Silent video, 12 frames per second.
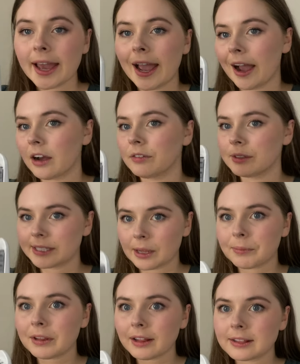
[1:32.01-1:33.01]
However, with
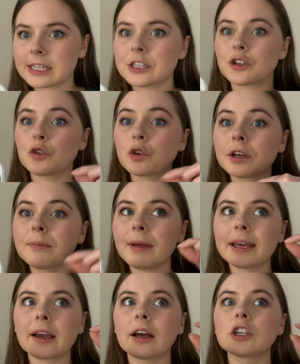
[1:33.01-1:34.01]
something like this, you can
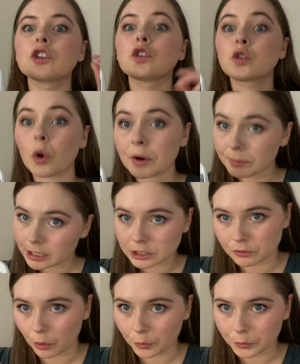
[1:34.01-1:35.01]
make so
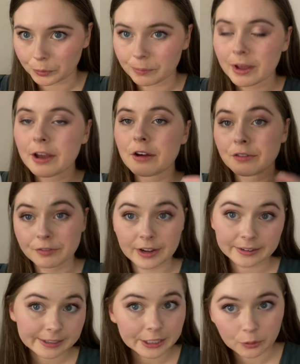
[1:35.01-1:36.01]
much volume
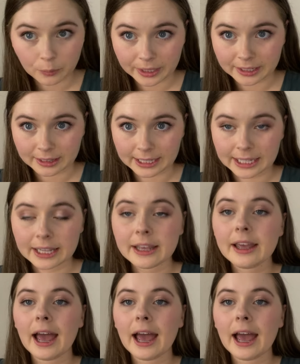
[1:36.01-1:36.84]
very quickly,